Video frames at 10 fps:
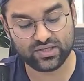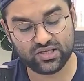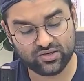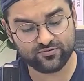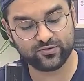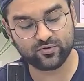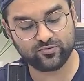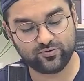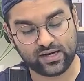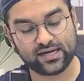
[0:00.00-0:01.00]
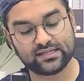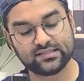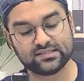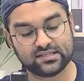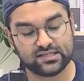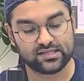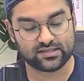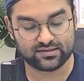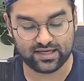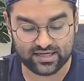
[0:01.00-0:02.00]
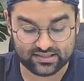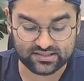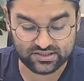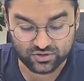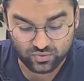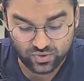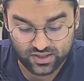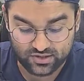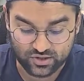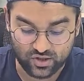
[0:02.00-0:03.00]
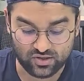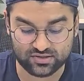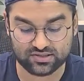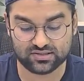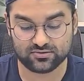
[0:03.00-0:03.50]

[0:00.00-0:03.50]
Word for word: If you find that you were not